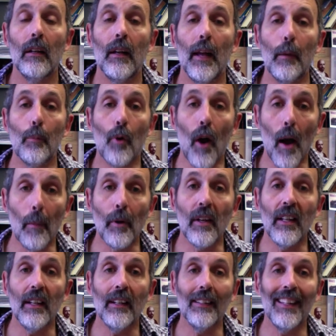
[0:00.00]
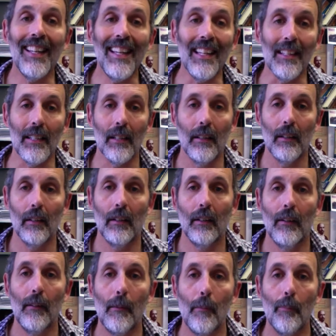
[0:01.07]
and propertied elite,
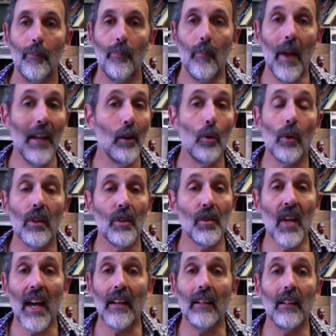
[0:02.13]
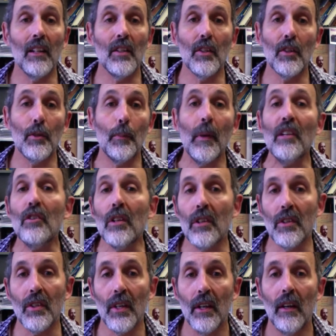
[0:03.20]
men who were decidedly
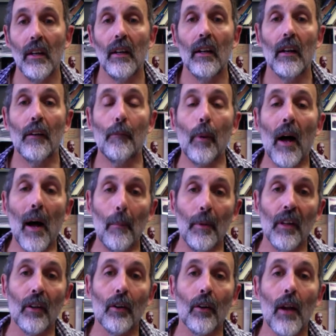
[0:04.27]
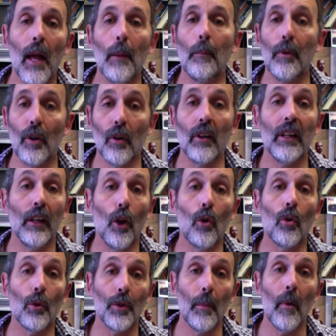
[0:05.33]
suspicious of popular and purely
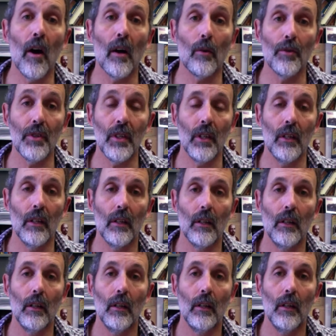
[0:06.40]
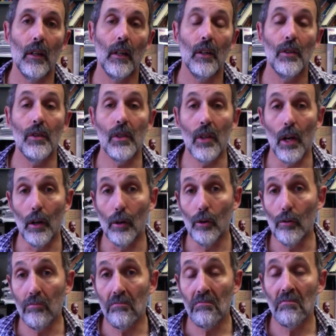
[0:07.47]
local democracy.
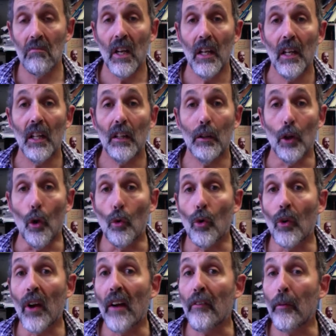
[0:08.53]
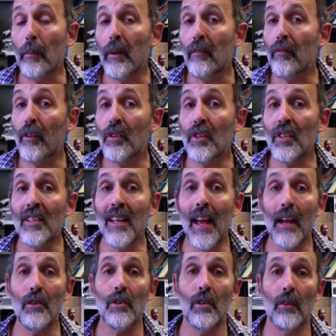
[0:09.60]
So, local government versus
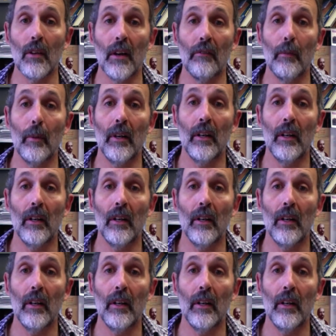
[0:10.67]
national government.